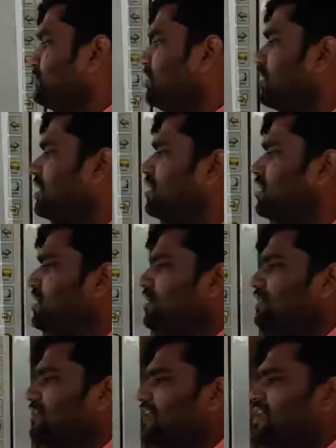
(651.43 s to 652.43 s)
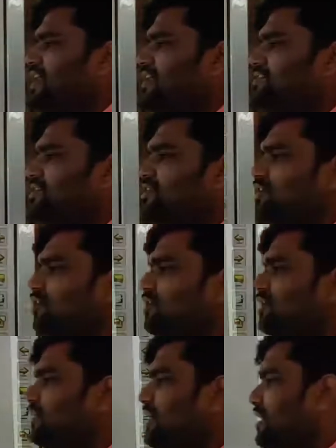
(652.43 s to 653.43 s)
Okay, they lasted
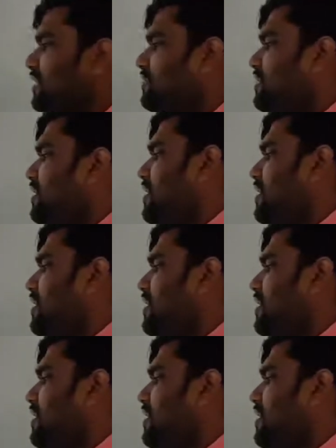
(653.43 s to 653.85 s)
longer than ever,